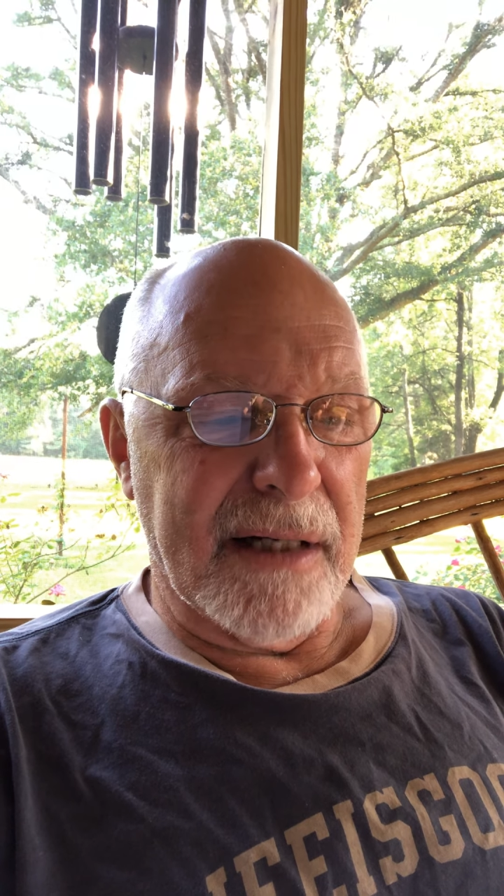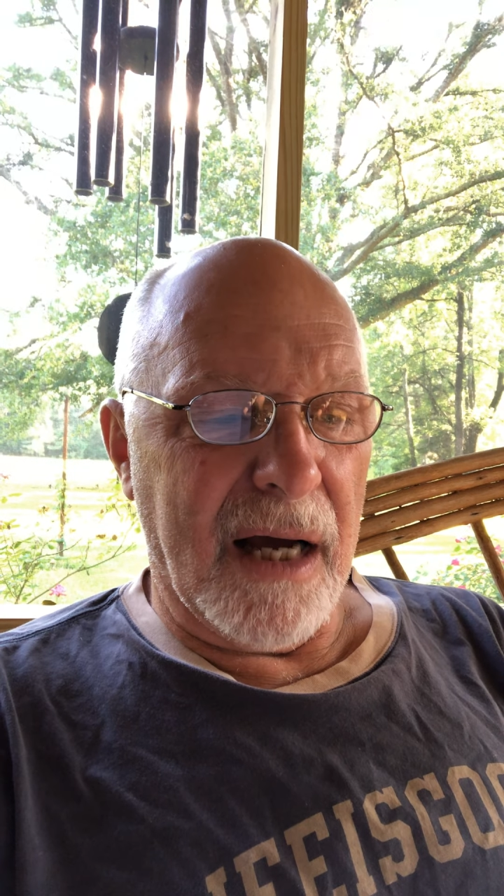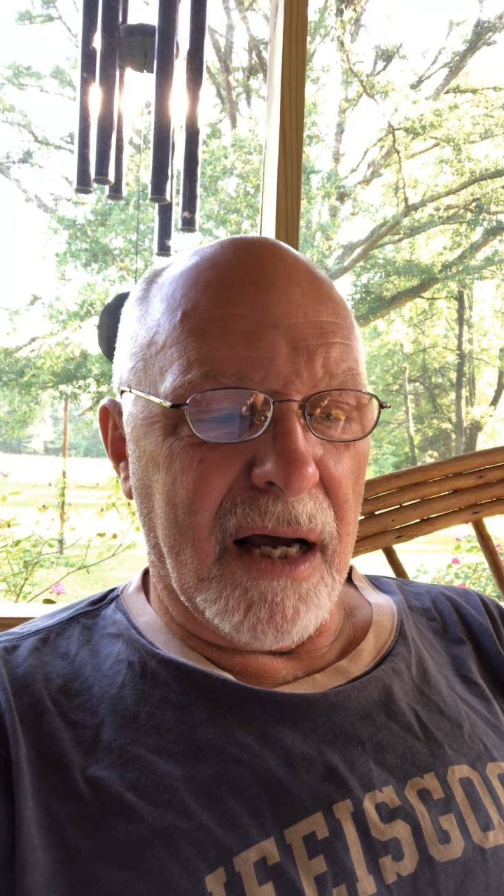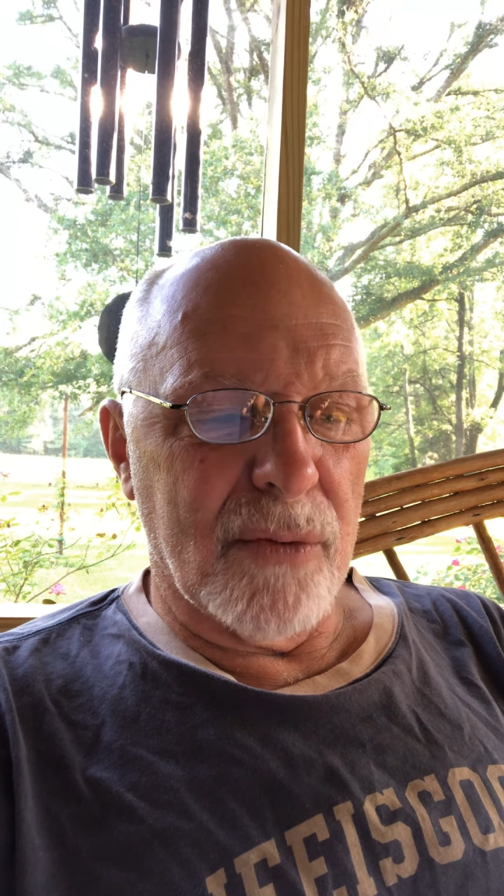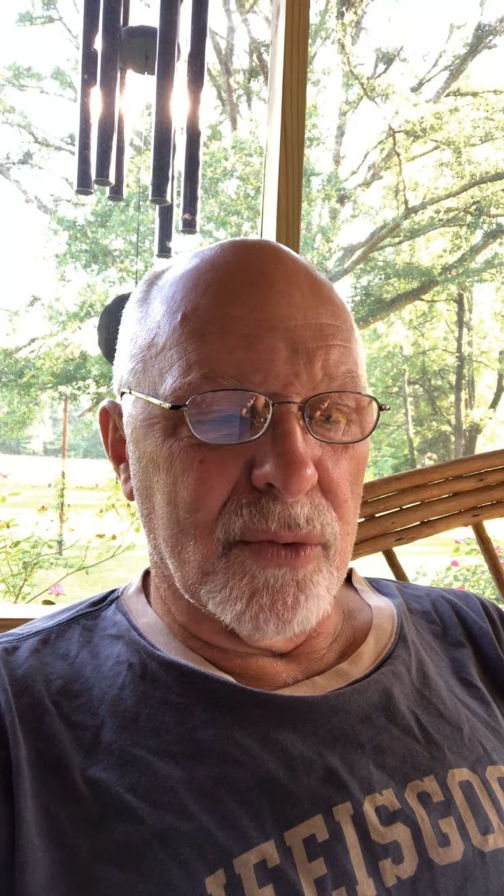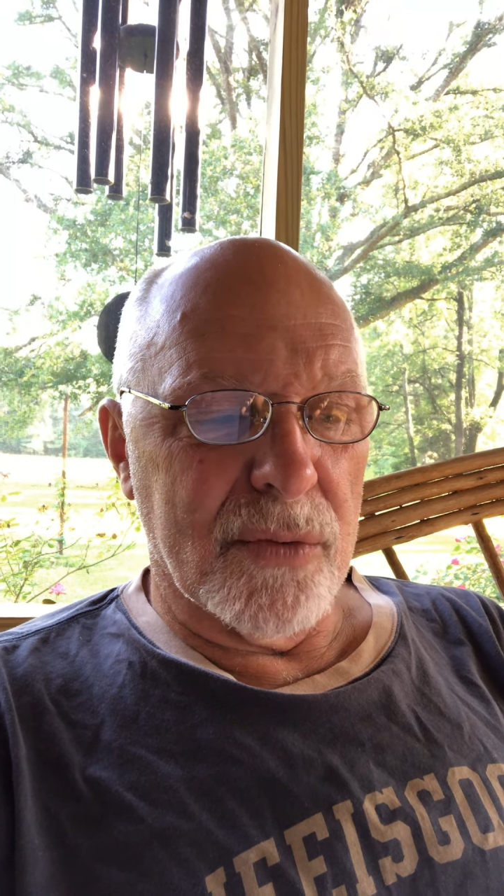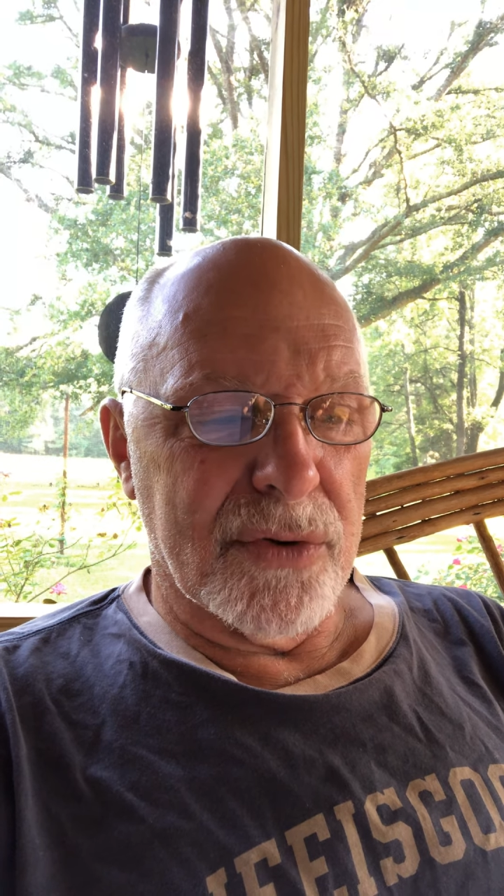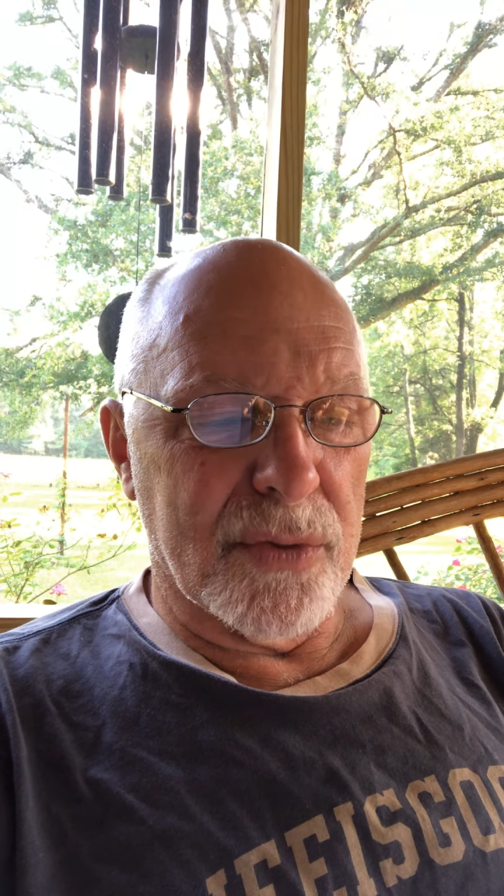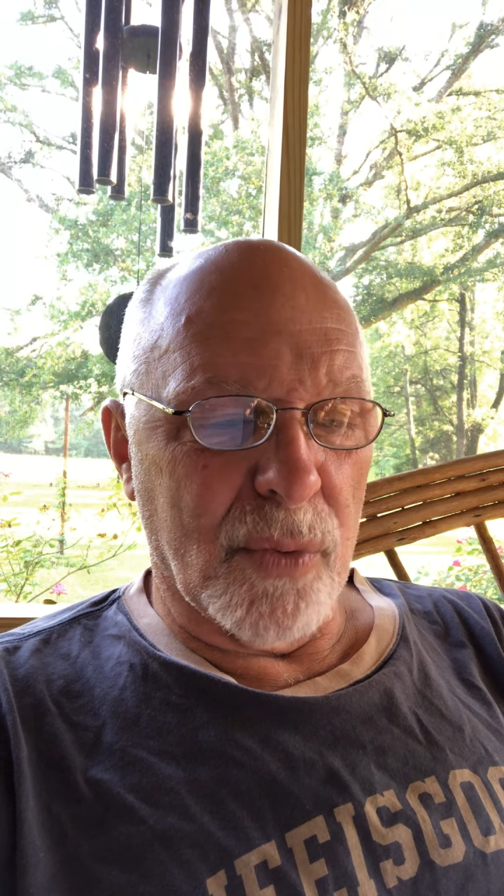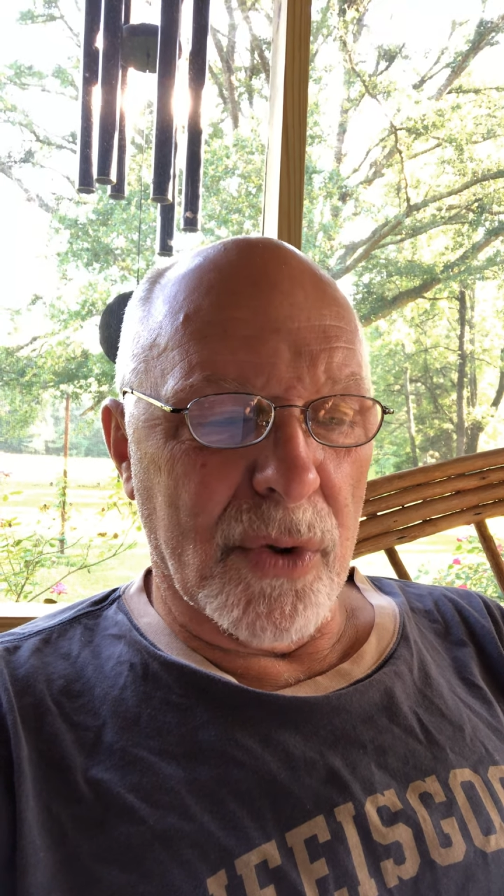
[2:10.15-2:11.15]

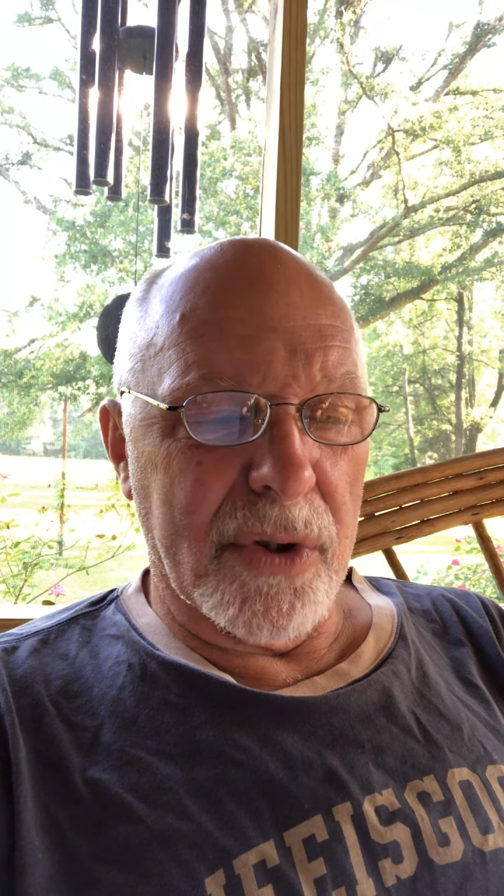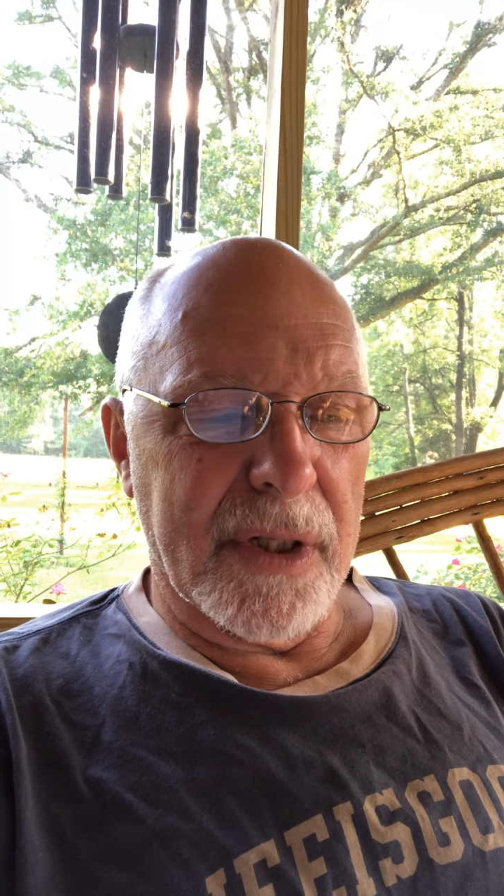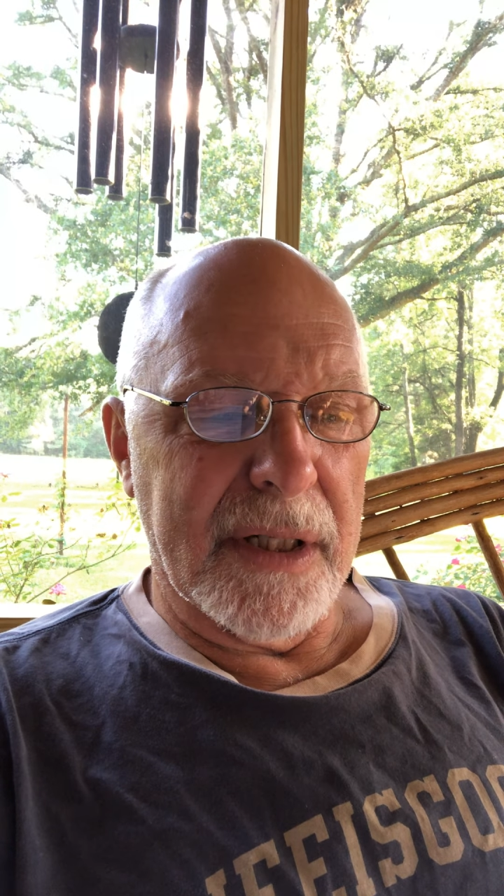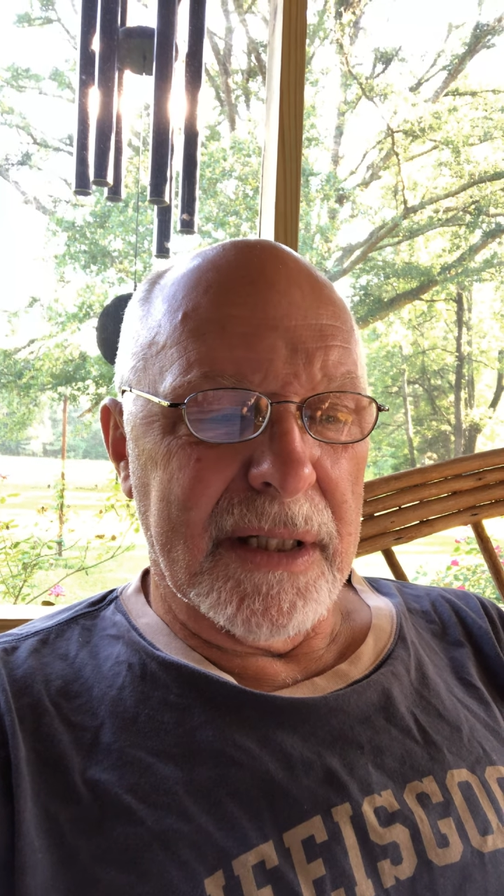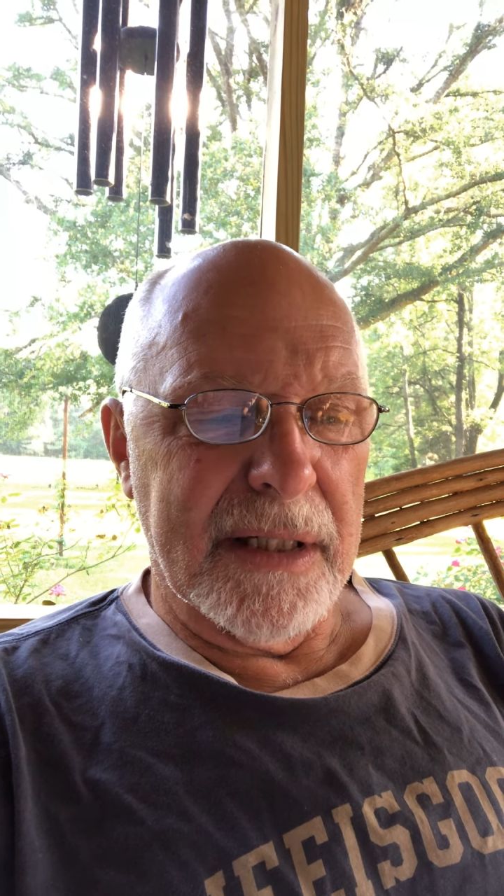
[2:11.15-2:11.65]
God's work,